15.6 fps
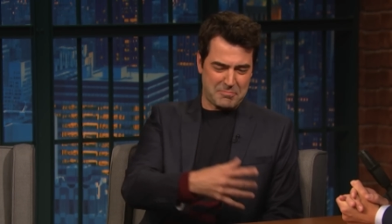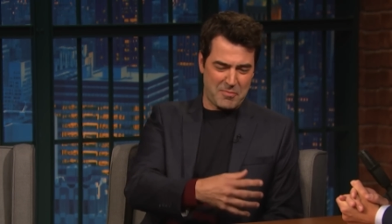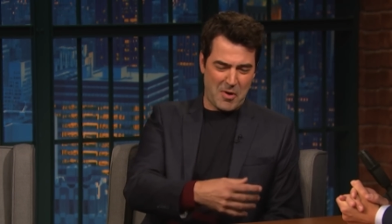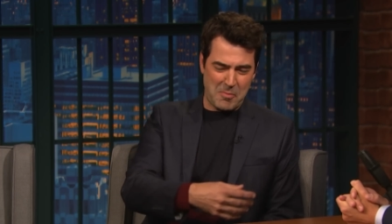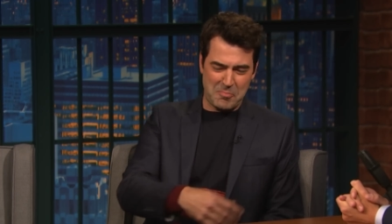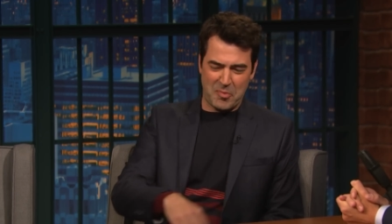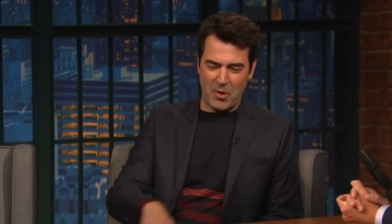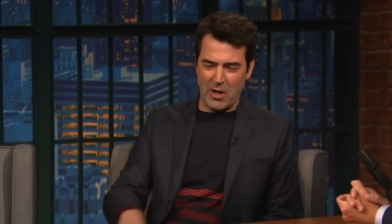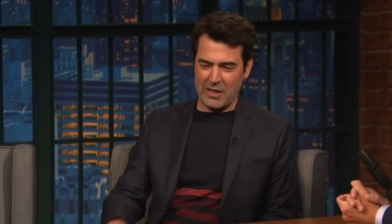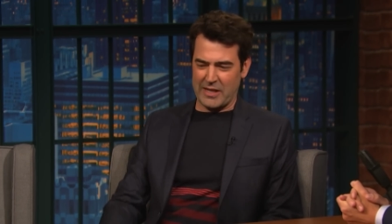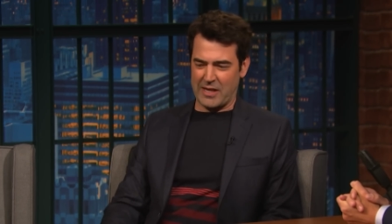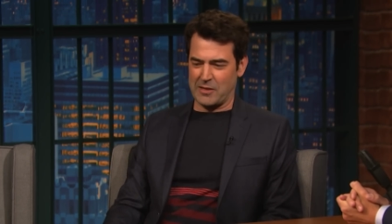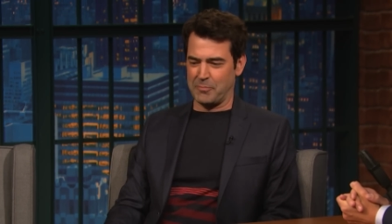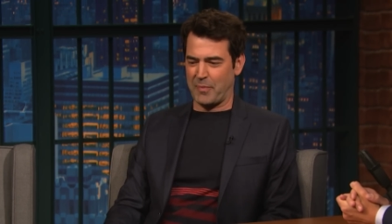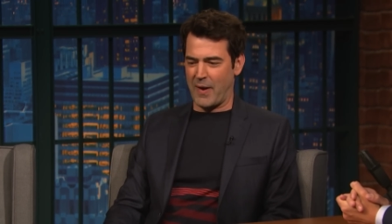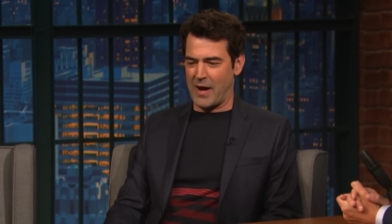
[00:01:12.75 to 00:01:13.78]
a, ball
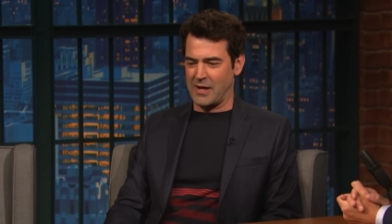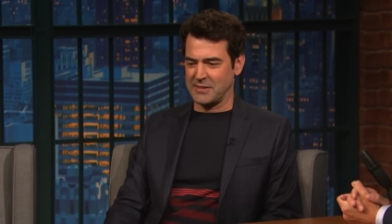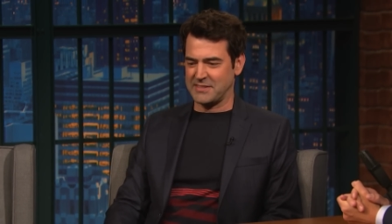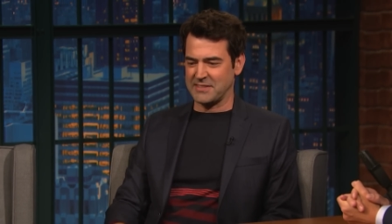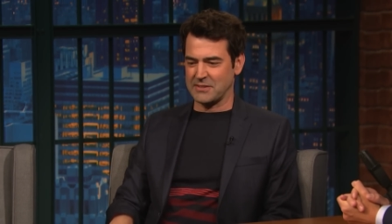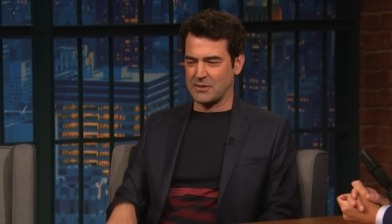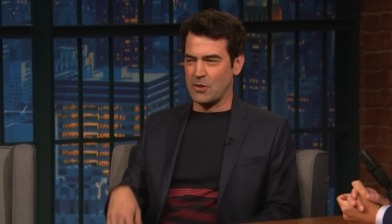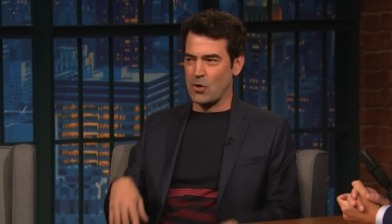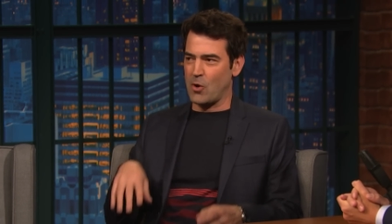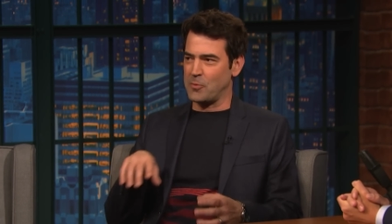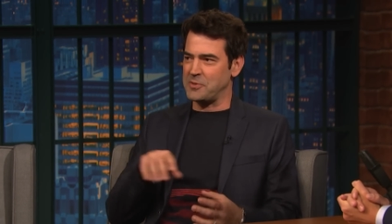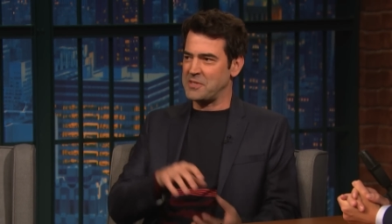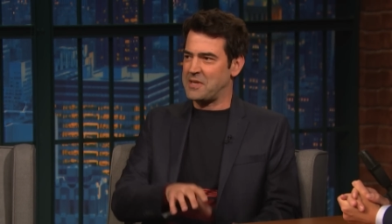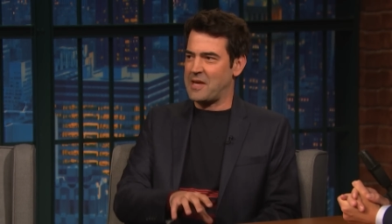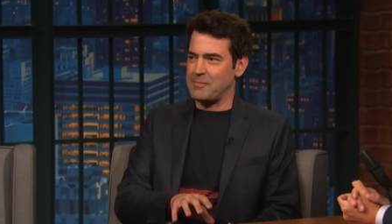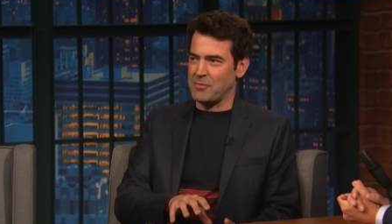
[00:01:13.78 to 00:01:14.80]
out of bounds, and Kobe
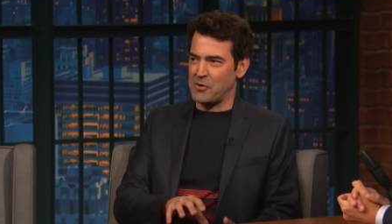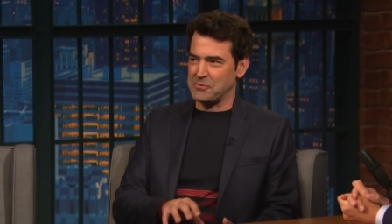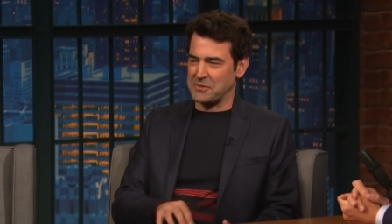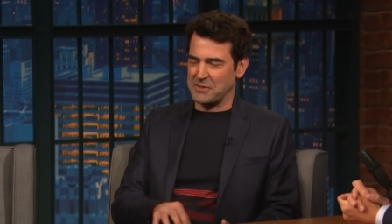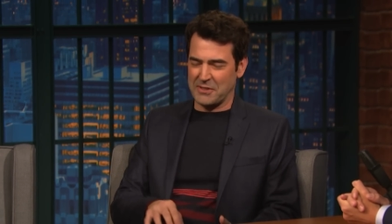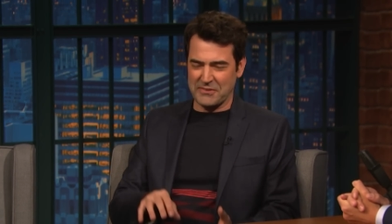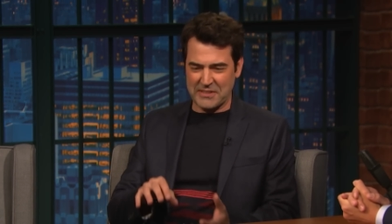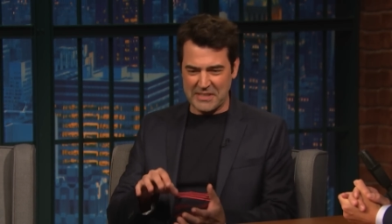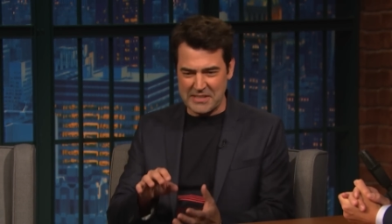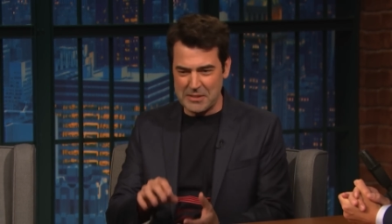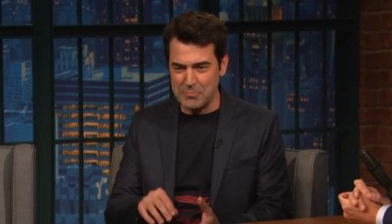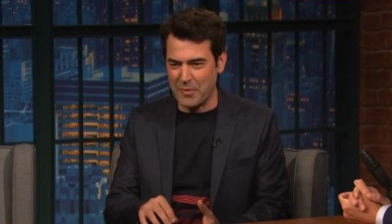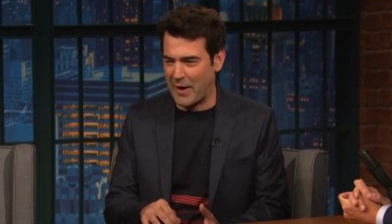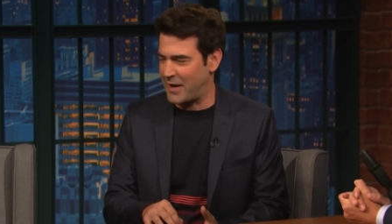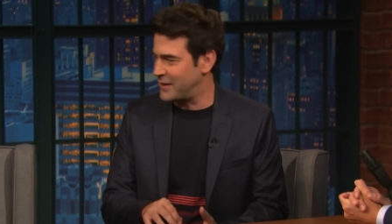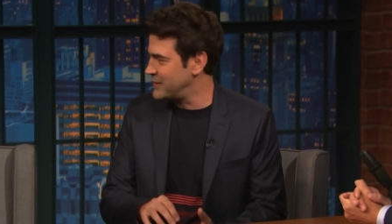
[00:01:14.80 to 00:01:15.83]
came over on the
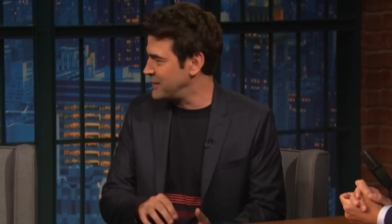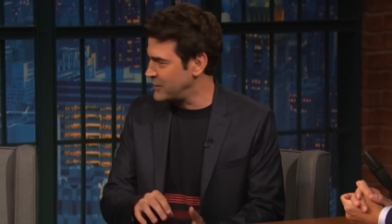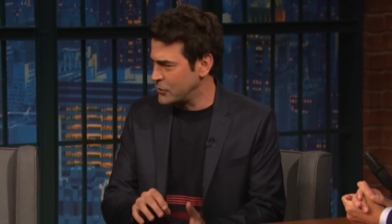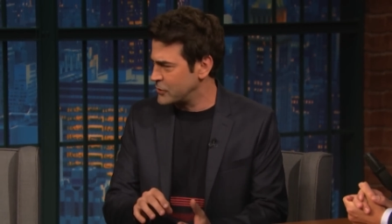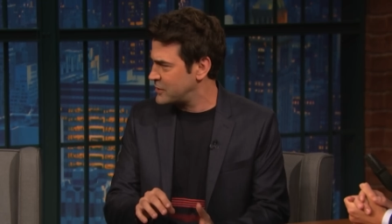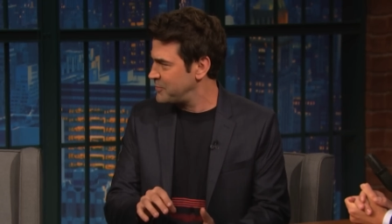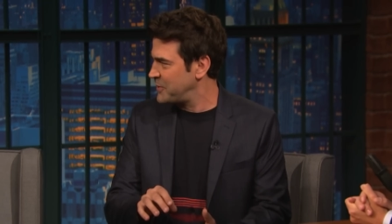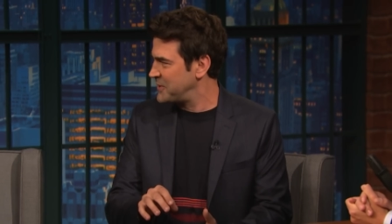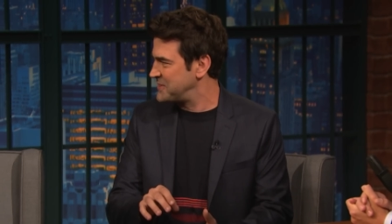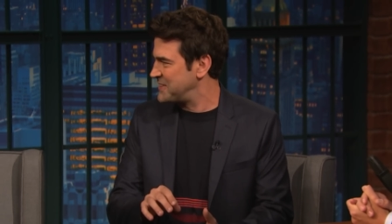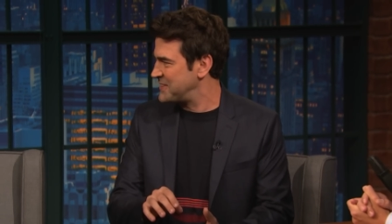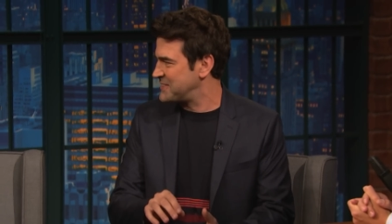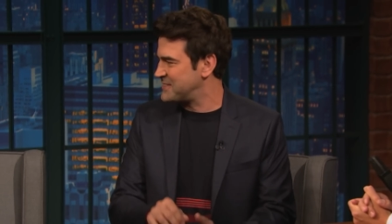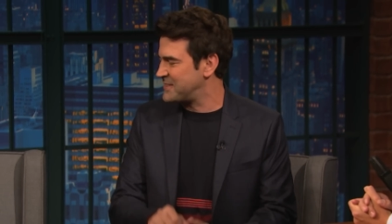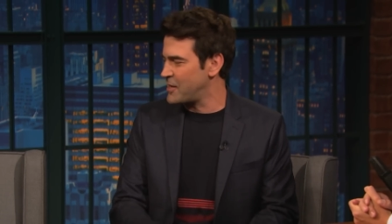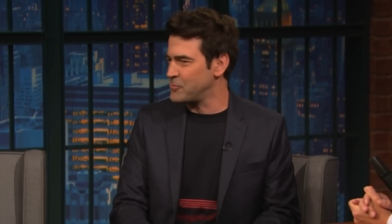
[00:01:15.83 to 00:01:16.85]
inbound, and he looked at me and did a
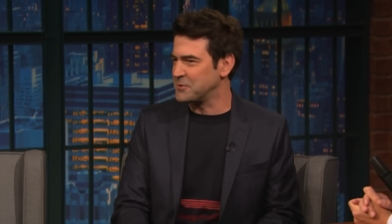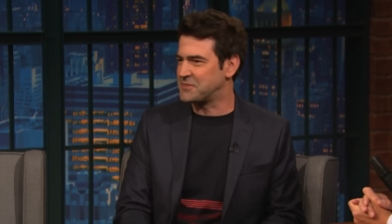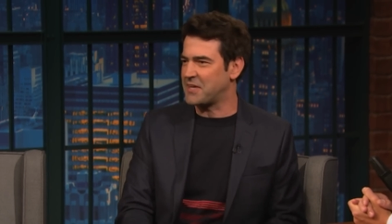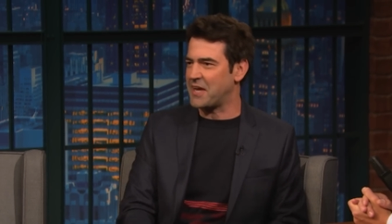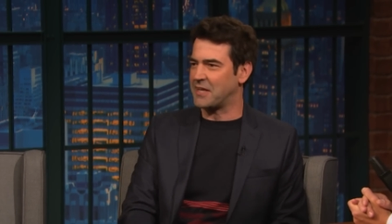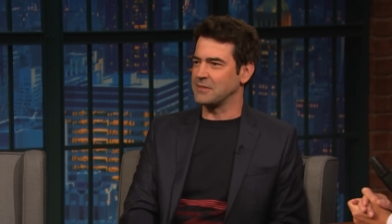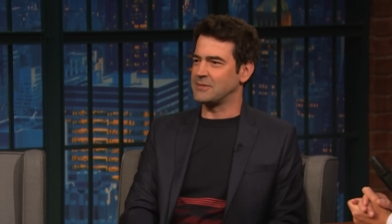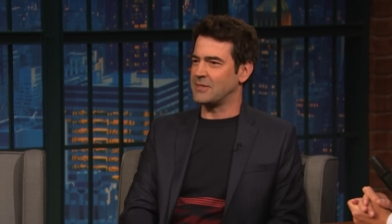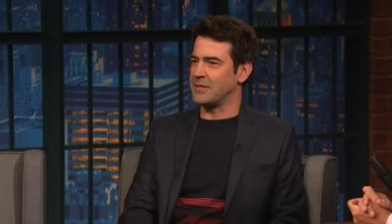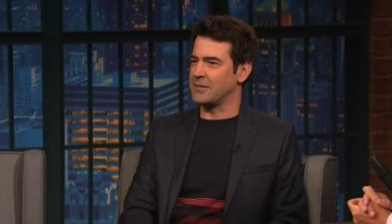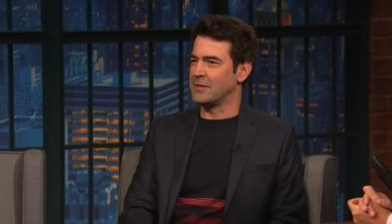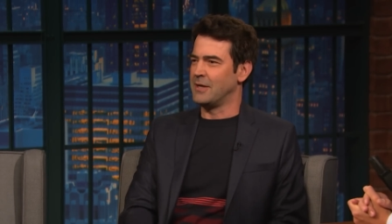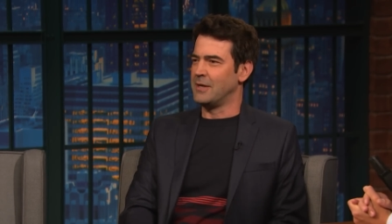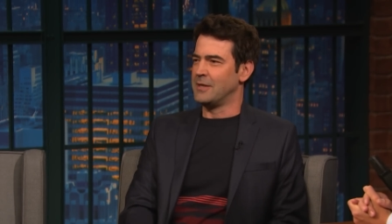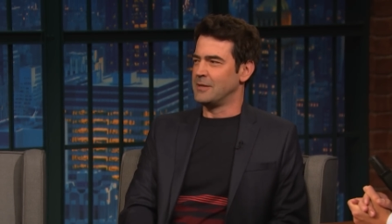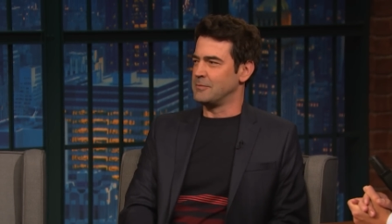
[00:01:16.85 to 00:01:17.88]
double take and said,
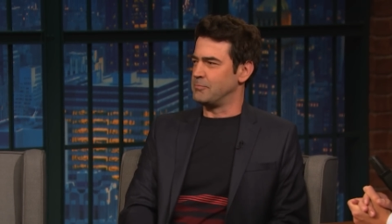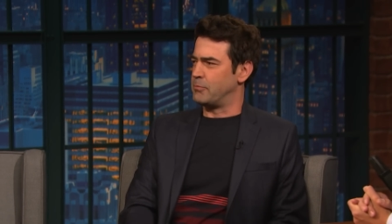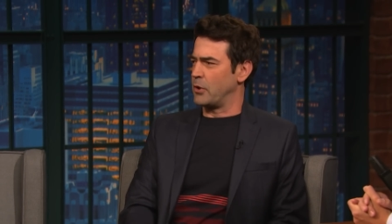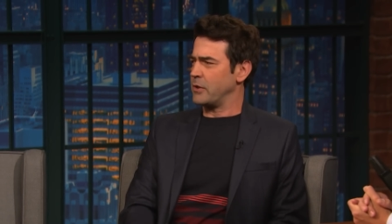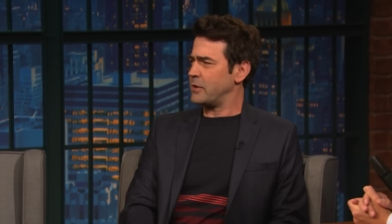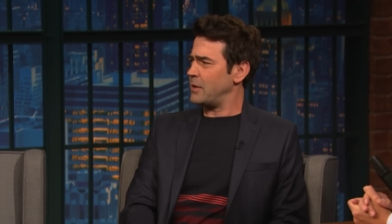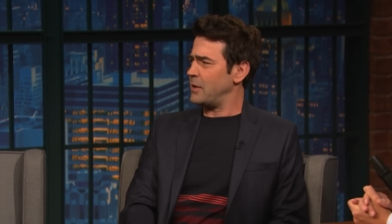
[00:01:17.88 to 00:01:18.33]
Berger?